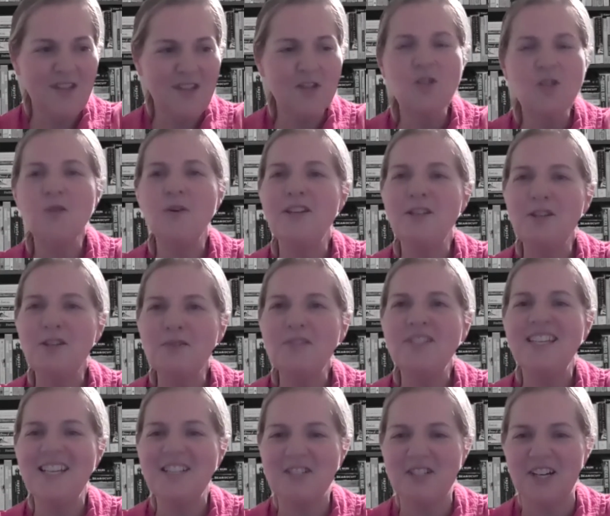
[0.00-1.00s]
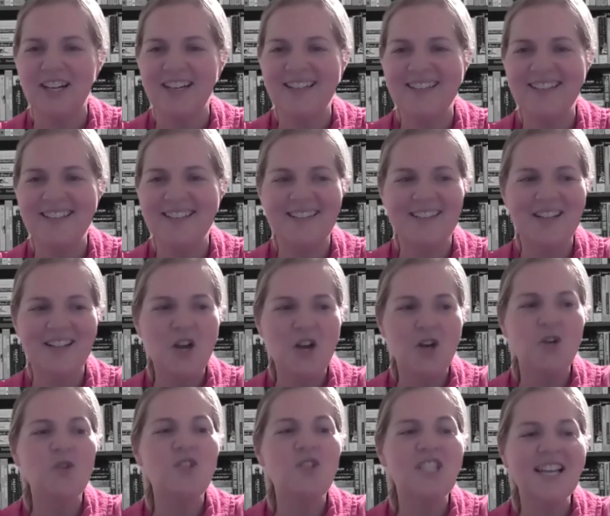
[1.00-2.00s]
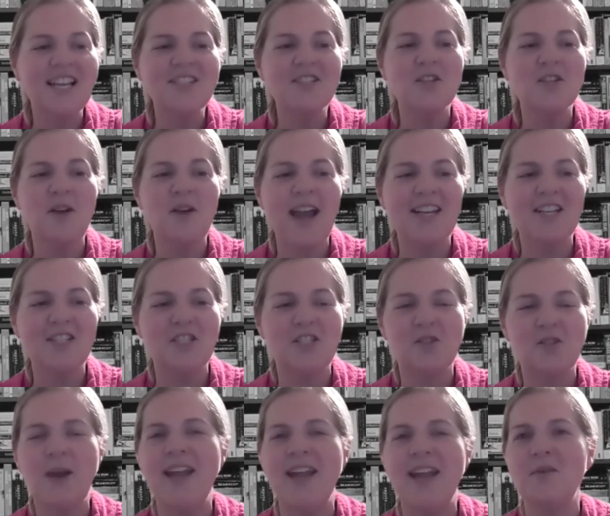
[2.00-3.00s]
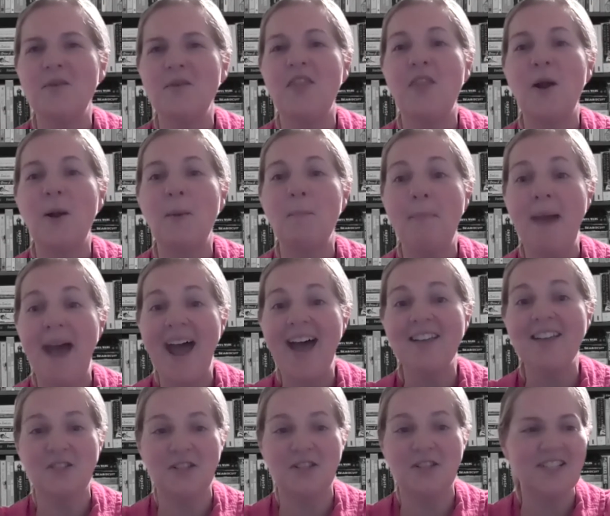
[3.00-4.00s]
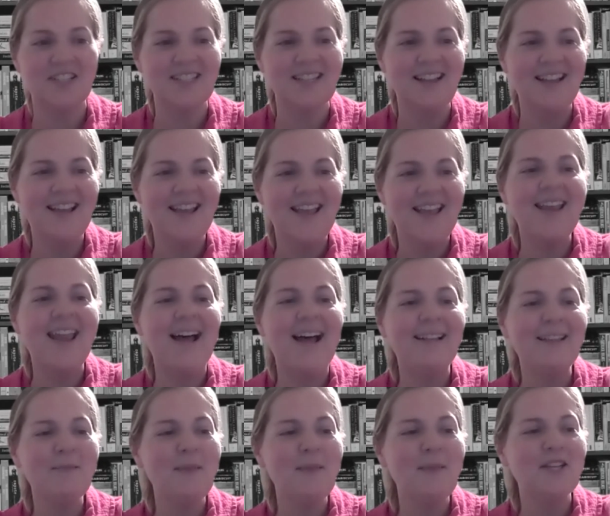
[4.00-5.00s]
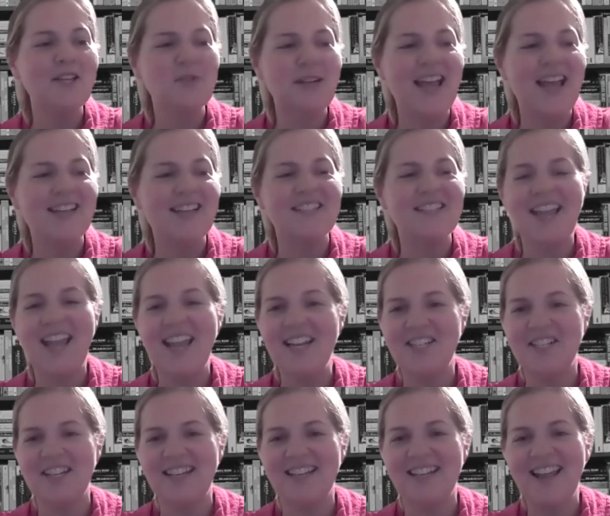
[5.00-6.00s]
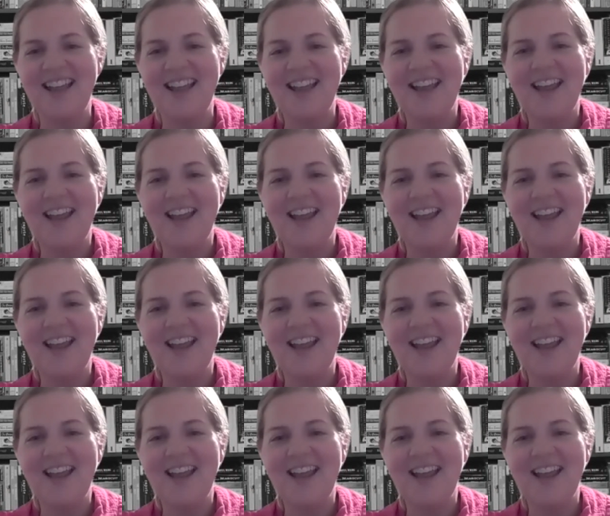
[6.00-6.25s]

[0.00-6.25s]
to a new teacher who just graduated with their master's in elementary education